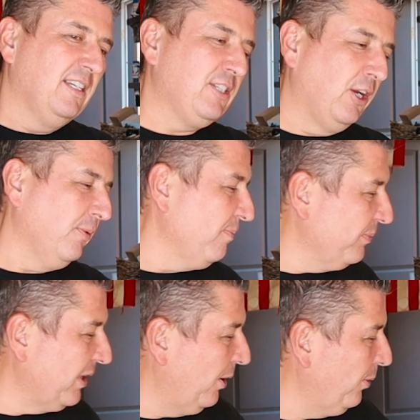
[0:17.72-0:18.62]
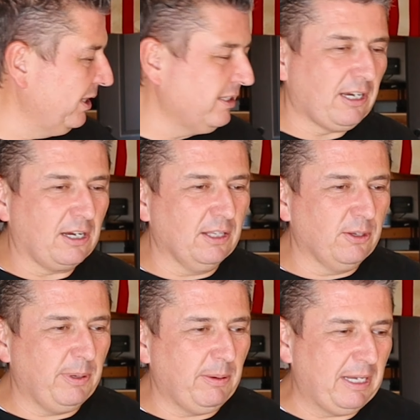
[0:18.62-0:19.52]
So I wanted to talk a
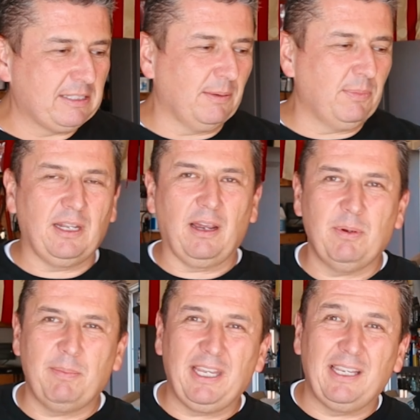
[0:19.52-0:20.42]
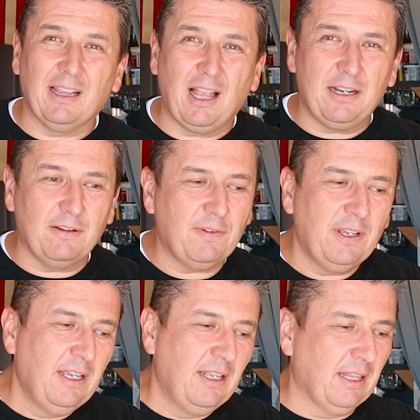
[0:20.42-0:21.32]
little bit about something I've been making a lot of
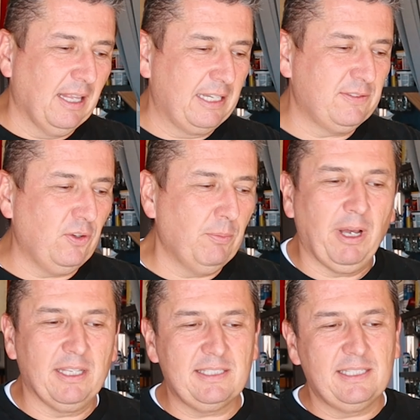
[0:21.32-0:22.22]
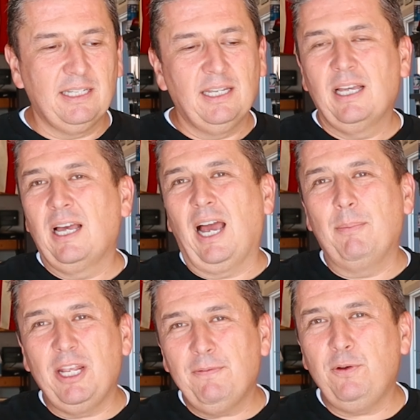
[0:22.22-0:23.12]
the last few months. I
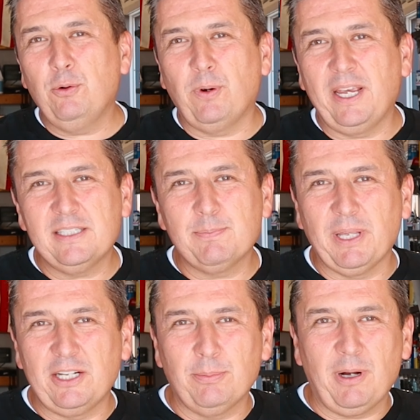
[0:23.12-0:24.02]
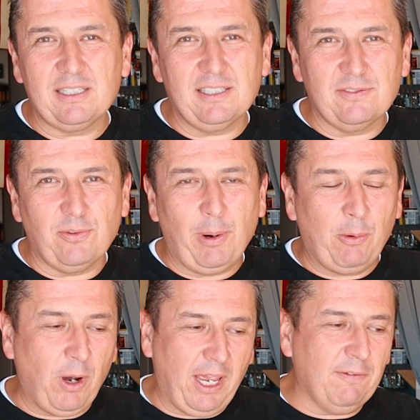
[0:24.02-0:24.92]
made a few raised planter boxes for my
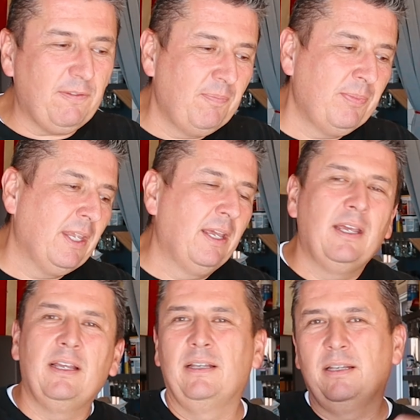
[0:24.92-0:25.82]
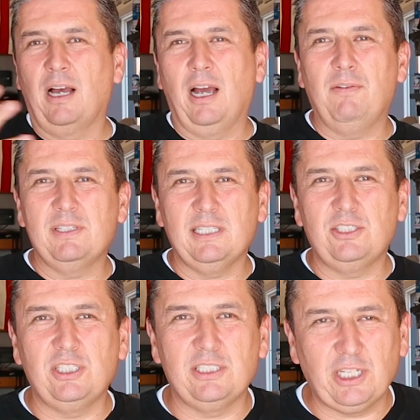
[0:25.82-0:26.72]
wife. Obviously
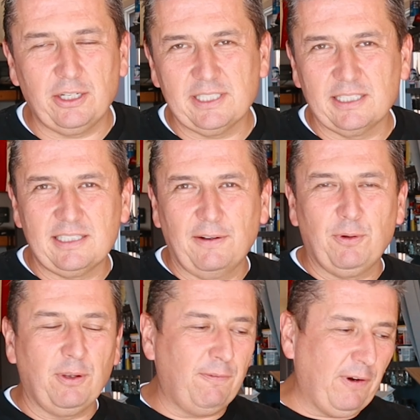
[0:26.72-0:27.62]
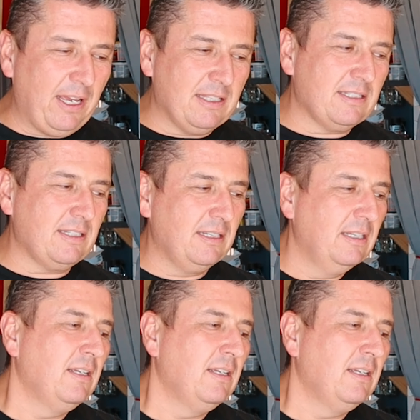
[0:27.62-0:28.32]
she shares that stuff with her friends.